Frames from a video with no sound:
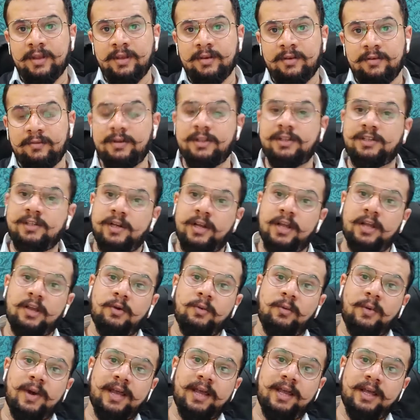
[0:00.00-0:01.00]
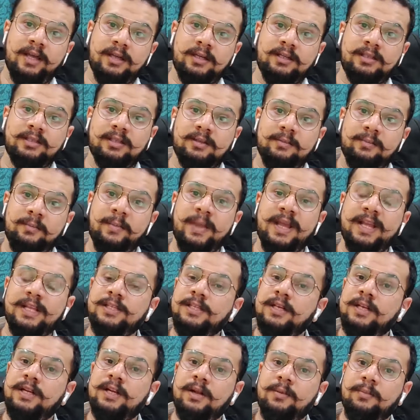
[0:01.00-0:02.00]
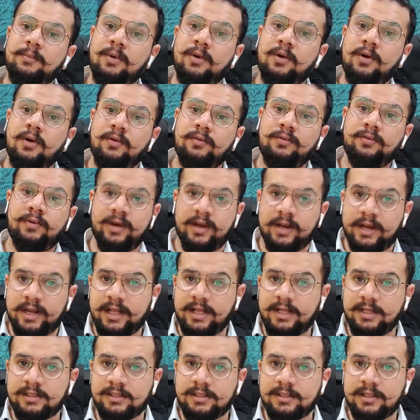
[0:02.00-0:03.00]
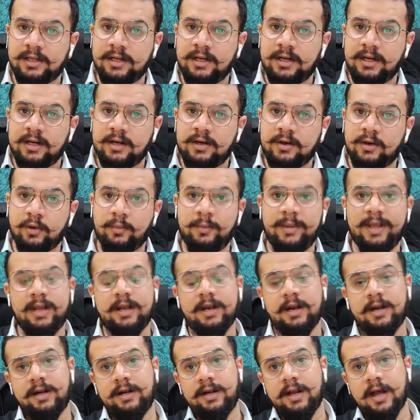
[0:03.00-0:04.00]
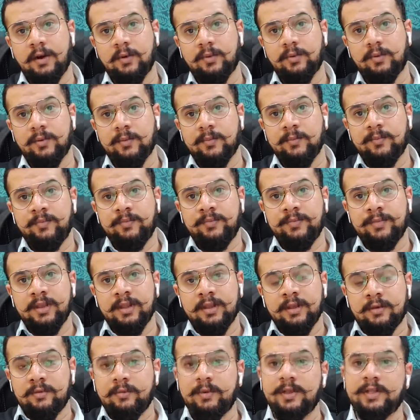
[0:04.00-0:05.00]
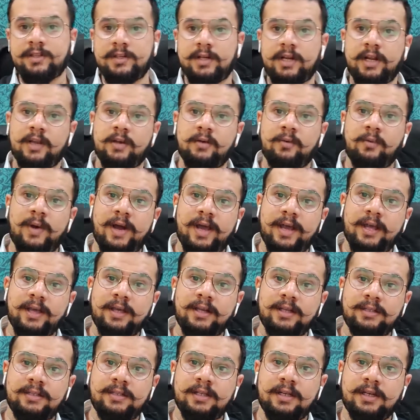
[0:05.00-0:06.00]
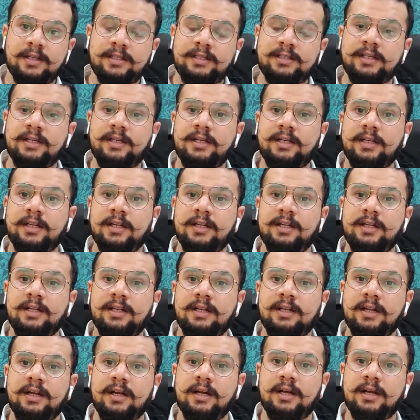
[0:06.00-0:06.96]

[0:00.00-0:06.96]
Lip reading: which requires major number of trees to be cut down, which requires a certain